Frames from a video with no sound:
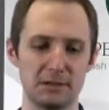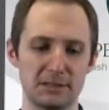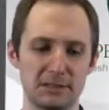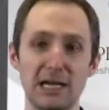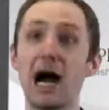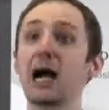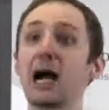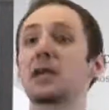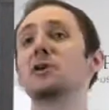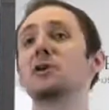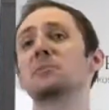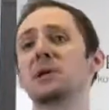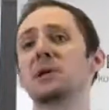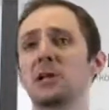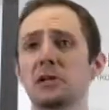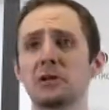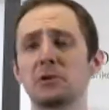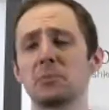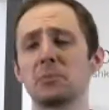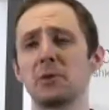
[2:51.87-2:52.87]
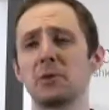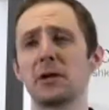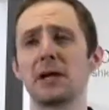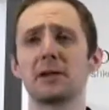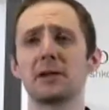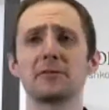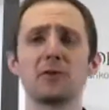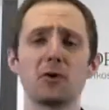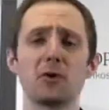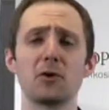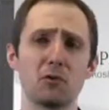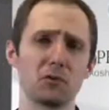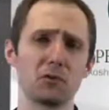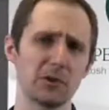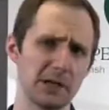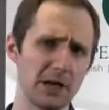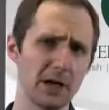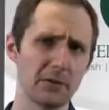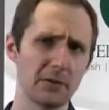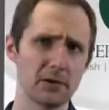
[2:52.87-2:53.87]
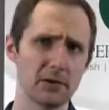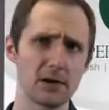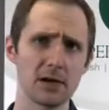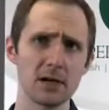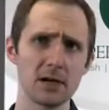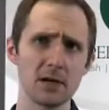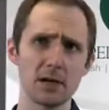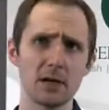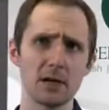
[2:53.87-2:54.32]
document in your plan over the other.